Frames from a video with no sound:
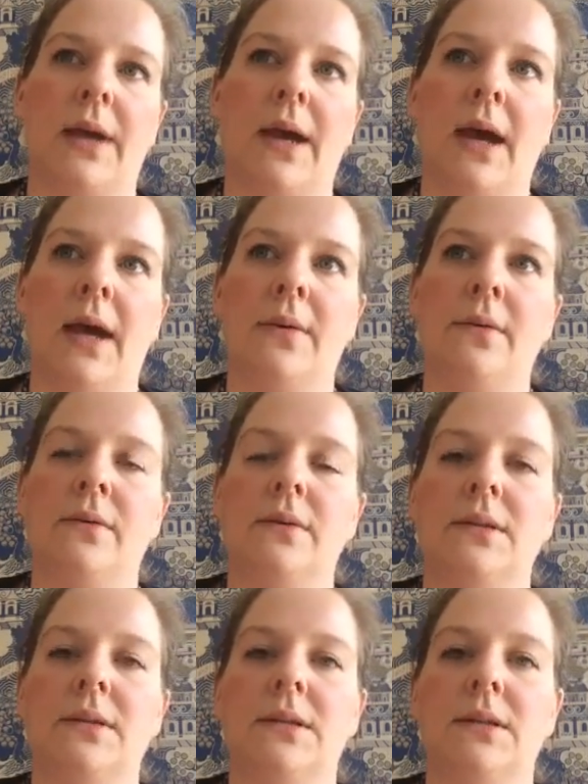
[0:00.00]
out,
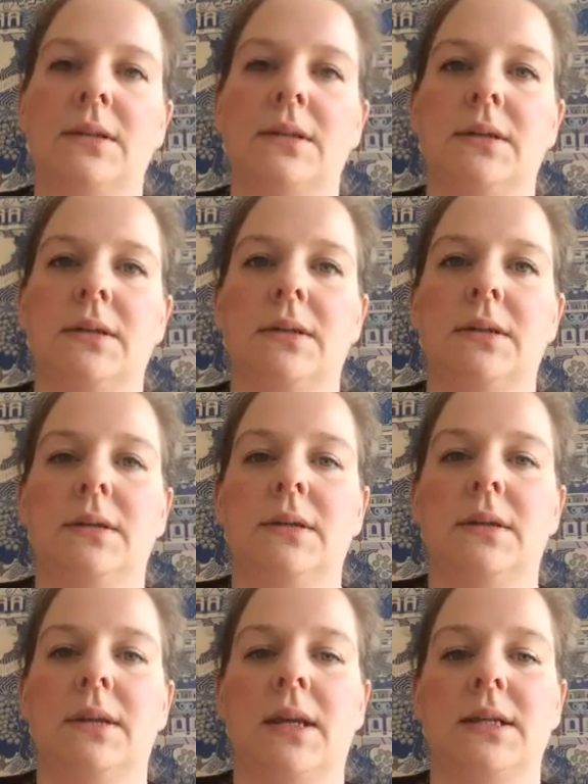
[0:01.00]

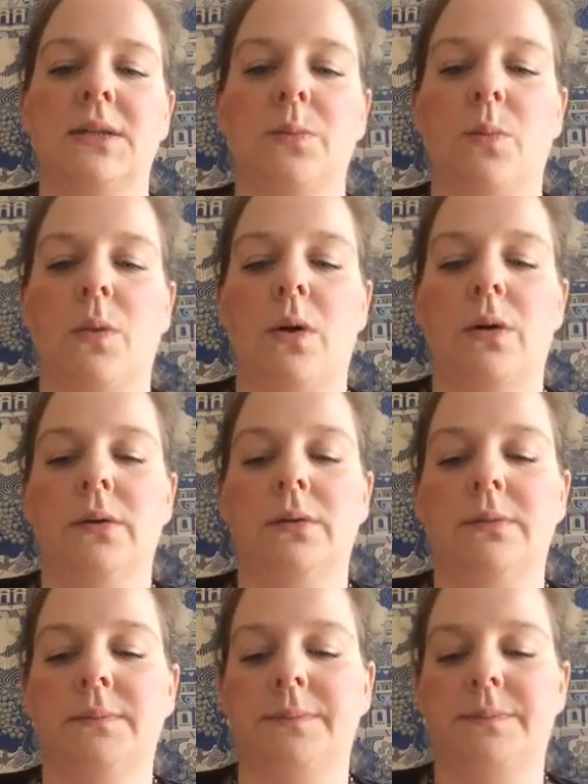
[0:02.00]
and that's 1,